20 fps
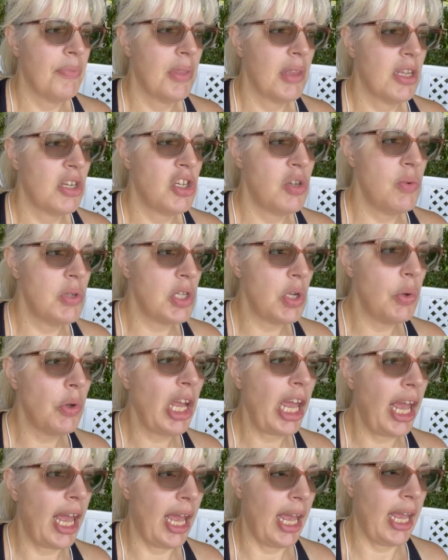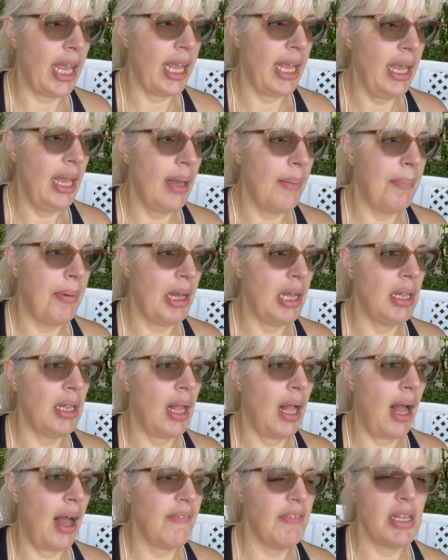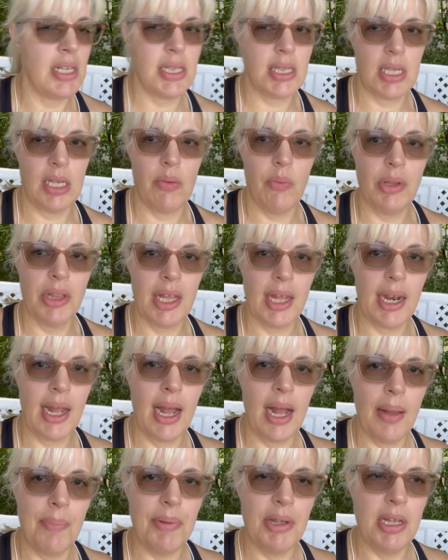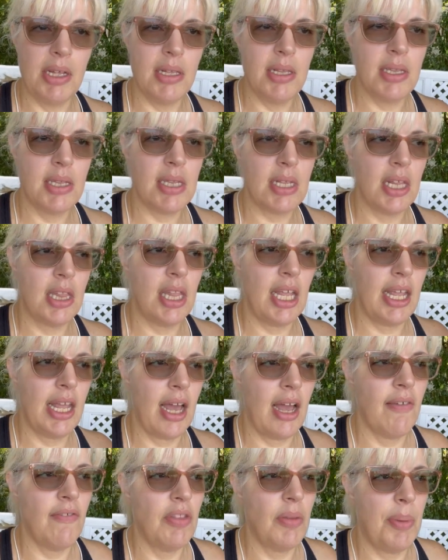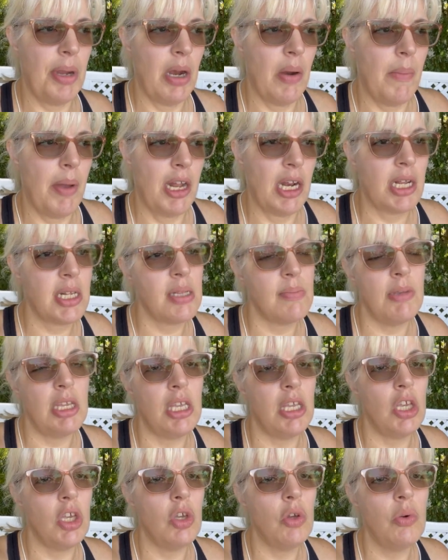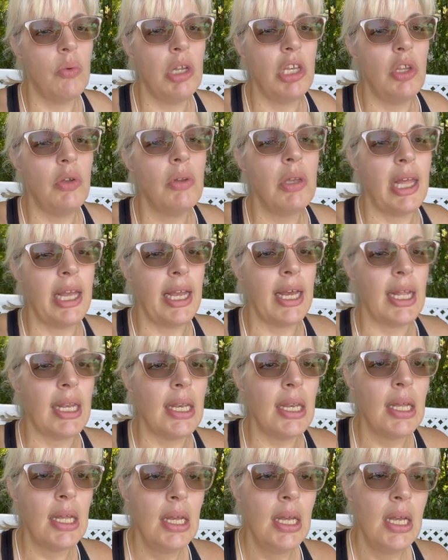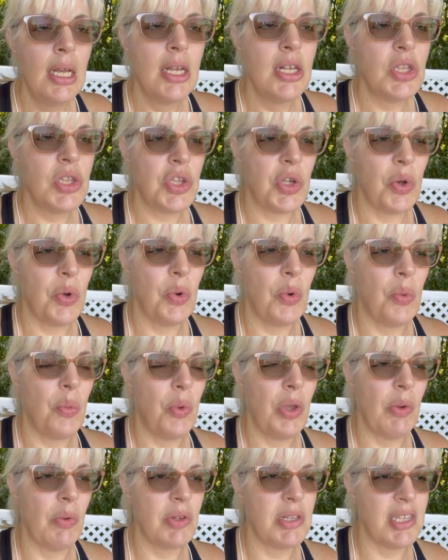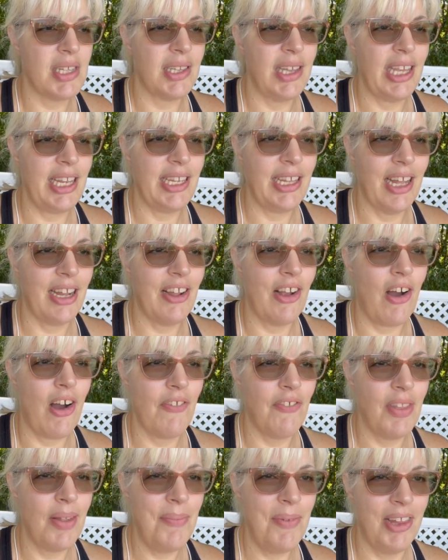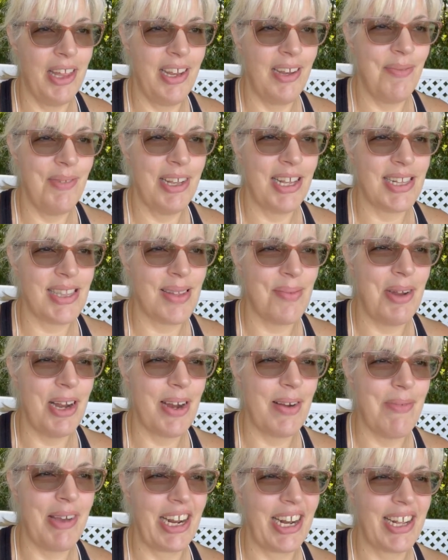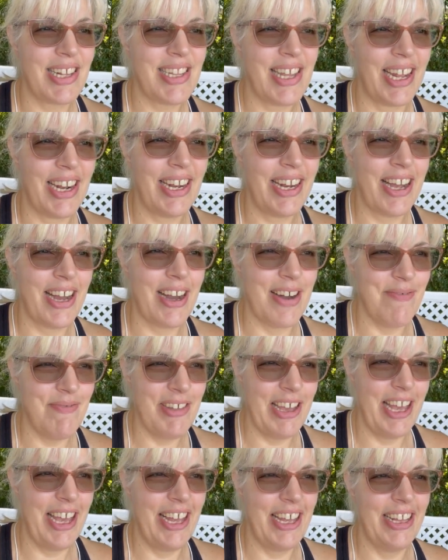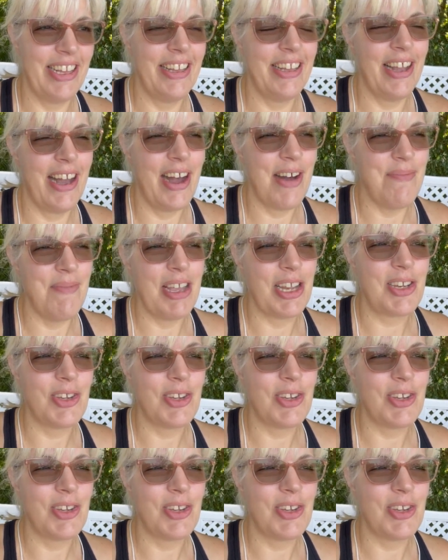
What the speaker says: she was okay. But obviously when that happens, they have the paramedics meet you when you land. So we were delayed getting off the plane because the paramedics had to come and make